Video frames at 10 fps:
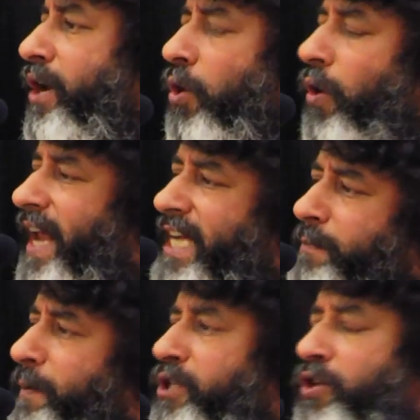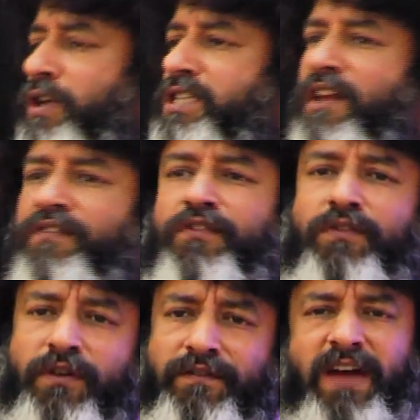to go and express
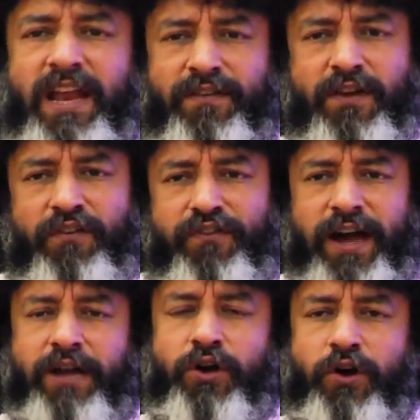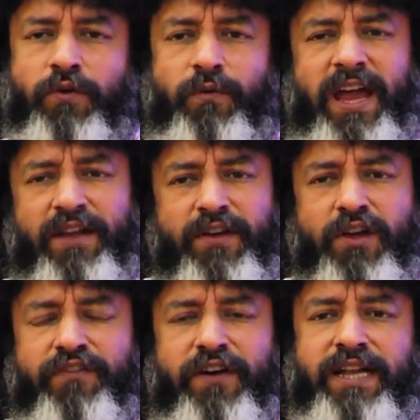yourself wherever you find good, wherever
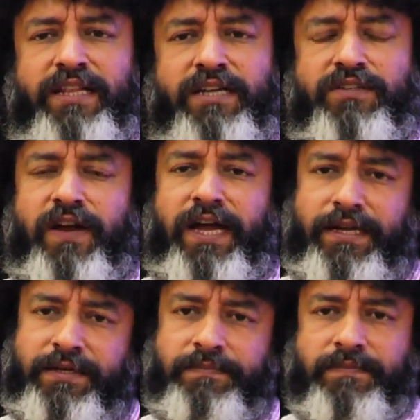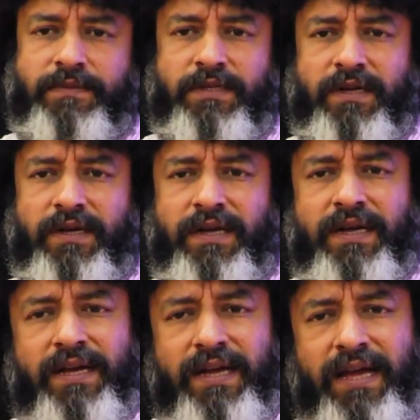you find that is right.
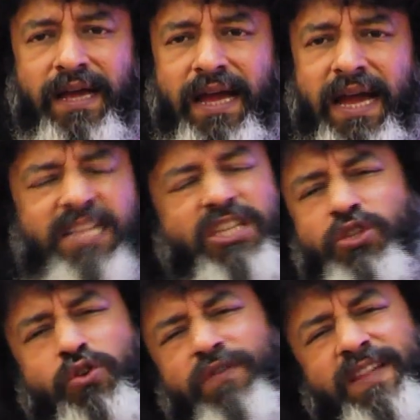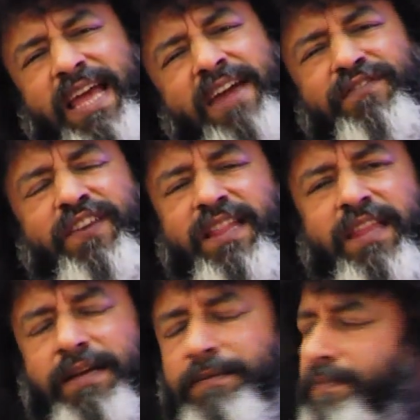And this is true with everything.